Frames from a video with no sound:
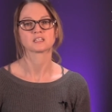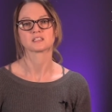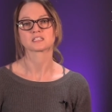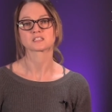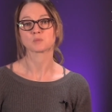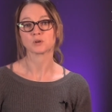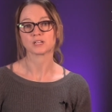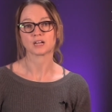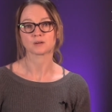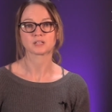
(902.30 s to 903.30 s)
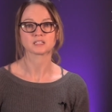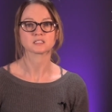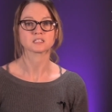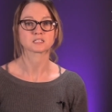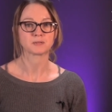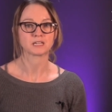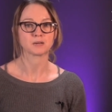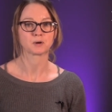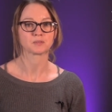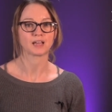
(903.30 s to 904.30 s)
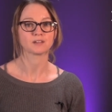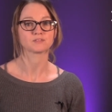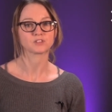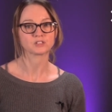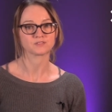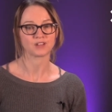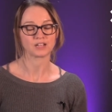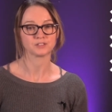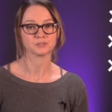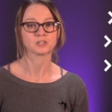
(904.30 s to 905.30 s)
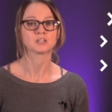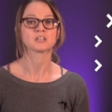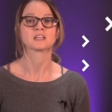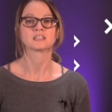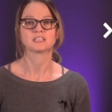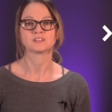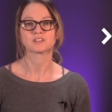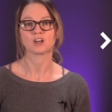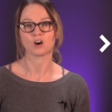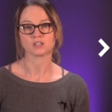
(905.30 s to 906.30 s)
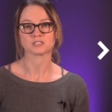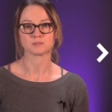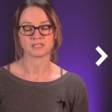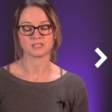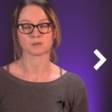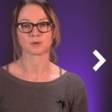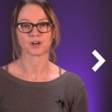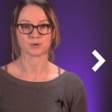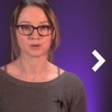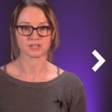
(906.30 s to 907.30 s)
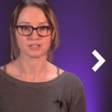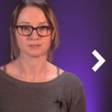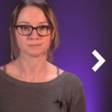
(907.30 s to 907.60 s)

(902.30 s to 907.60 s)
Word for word: This morning, I would like to speak about that first value giving ought to be a priority.